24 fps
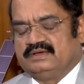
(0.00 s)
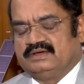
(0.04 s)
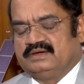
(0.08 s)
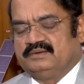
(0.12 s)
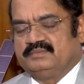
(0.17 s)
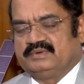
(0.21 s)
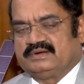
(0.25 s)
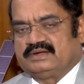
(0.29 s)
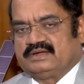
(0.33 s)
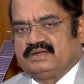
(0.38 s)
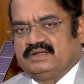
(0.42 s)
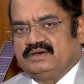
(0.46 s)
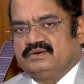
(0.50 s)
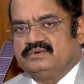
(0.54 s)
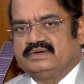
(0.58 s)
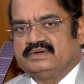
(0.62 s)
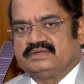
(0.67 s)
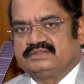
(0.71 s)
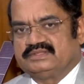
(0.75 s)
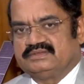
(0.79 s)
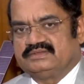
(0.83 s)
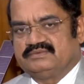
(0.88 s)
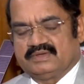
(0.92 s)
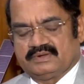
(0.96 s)
But now
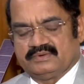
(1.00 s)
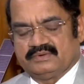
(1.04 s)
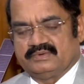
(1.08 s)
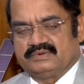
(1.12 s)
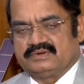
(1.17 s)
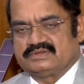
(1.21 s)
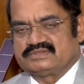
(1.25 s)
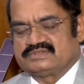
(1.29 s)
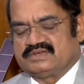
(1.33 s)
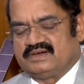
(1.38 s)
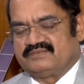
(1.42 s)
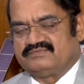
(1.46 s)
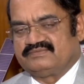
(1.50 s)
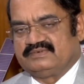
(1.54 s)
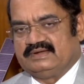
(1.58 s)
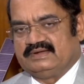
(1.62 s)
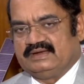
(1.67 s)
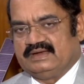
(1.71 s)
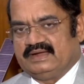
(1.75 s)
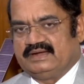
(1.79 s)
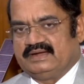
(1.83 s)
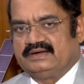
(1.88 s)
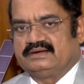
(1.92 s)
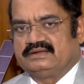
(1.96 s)
I think we are going to softly
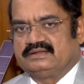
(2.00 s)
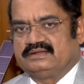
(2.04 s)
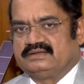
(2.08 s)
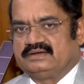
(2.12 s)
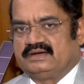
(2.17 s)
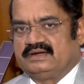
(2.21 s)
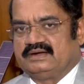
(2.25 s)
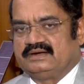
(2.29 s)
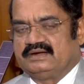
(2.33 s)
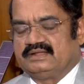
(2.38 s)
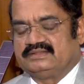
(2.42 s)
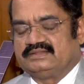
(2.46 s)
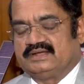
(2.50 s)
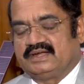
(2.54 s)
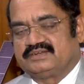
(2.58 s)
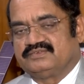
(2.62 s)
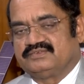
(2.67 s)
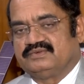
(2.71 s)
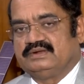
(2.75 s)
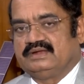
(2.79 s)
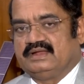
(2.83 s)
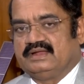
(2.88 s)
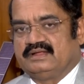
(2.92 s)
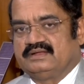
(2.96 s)
land, and that
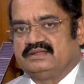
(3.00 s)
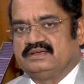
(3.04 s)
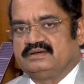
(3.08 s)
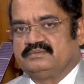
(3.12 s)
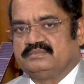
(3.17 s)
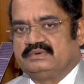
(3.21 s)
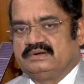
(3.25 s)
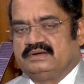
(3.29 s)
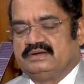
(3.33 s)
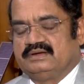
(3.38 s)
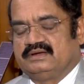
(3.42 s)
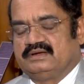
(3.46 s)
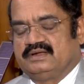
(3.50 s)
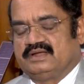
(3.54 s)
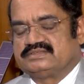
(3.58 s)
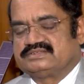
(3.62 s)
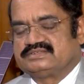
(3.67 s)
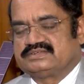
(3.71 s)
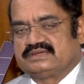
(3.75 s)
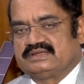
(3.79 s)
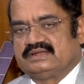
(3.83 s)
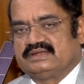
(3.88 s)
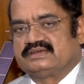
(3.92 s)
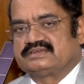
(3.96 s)
will enable
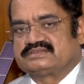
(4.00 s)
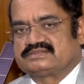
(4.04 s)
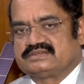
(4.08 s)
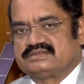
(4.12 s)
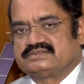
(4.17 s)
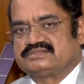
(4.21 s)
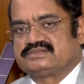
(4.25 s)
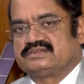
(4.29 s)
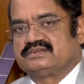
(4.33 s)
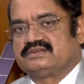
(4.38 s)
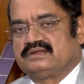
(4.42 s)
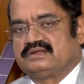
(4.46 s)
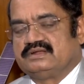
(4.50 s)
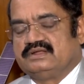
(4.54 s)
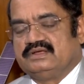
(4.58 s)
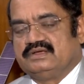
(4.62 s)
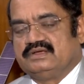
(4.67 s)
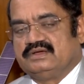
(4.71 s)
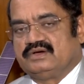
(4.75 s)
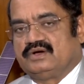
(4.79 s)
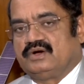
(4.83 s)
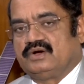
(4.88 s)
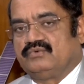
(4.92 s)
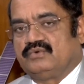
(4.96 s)
logical extension,
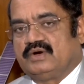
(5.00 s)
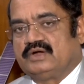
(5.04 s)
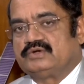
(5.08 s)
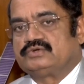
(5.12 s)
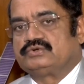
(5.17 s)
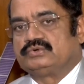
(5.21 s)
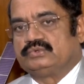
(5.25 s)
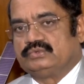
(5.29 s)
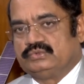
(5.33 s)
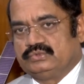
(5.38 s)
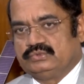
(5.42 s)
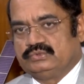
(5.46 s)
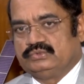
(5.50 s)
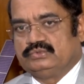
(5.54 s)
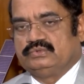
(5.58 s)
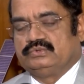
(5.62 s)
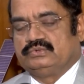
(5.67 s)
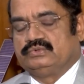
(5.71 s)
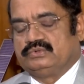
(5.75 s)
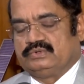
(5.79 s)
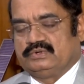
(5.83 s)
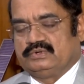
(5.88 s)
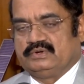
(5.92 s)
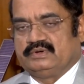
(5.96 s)
what to
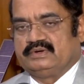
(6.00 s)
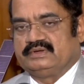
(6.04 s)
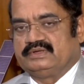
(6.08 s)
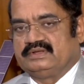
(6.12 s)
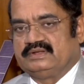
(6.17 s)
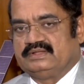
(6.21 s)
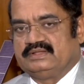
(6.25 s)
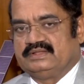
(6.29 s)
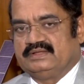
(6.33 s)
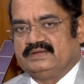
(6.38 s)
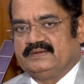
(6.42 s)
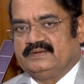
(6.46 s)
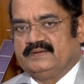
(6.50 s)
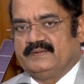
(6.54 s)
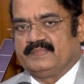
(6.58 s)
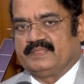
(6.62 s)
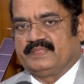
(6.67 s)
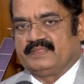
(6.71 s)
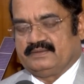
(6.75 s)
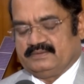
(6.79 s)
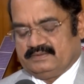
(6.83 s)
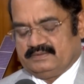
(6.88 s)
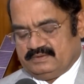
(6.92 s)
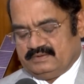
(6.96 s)
do in
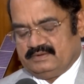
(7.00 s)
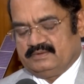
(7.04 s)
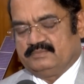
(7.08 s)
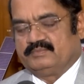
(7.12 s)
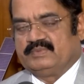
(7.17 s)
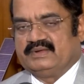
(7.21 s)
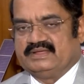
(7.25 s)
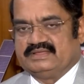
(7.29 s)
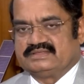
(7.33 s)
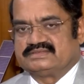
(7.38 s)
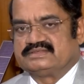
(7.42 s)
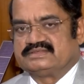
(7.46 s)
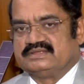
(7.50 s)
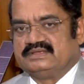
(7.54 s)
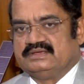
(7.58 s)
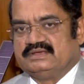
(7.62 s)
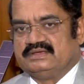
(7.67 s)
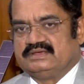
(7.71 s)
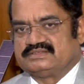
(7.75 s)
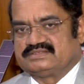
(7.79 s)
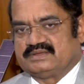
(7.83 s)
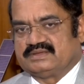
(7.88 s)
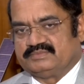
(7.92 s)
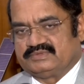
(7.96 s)
the place.
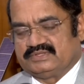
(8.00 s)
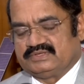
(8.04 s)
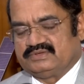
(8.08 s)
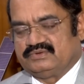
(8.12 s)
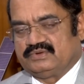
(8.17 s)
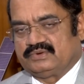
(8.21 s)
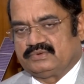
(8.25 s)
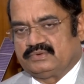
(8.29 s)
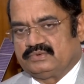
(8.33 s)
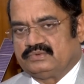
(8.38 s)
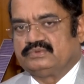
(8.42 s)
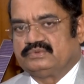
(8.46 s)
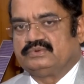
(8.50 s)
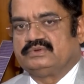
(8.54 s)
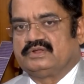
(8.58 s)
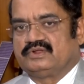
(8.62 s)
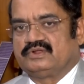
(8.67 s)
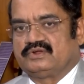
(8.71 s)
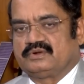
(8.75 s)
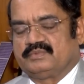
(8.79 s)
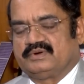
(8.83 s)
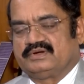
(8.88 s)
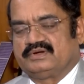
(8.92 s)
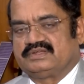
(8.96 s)
Something you have to do in
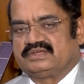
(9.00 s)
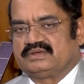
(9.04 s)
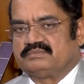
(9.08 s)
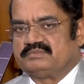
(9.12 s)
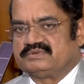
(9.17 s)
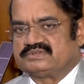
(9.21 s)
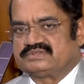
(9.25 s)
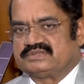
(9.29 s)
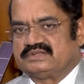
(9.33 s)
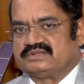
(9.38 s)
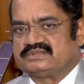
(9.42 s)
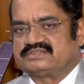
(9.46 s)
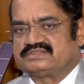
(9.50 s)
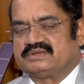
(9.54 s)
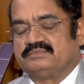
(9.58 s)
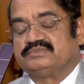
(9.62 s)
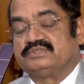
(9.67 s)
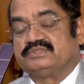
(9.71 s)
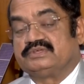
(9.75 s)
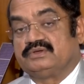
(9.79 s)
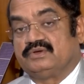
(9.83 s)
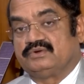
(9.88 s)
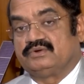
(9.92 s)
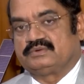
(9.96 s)
a robotic mission,
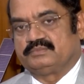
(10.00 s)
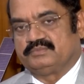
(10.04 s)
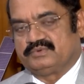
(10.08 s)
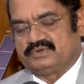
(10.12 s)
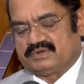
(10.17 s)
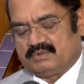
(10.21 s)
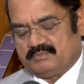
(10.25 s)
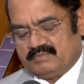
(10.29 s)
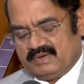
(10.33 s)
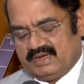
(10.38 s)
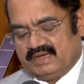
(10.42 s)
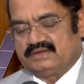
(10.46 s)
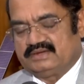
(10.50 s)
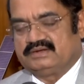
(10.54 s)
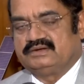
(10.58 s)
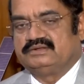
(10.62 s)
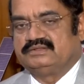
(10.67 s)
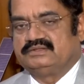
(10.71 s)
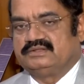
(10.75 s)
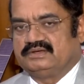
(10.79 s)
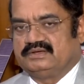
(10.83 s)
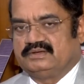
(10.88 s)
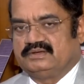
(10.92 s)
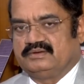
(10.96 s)
something you have to put a man
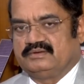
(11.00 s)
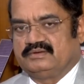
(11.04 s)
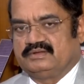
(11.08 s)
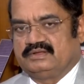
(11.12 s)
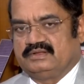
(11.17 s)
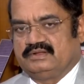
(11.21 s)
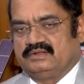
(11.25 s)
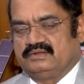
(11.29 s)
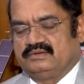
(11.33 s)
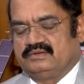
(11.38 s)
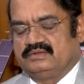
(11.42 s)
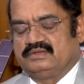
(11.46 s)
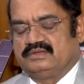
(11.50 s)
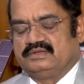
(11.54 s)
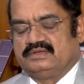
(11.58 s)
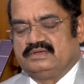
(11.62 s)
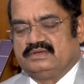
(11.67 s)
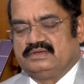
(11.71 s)
in the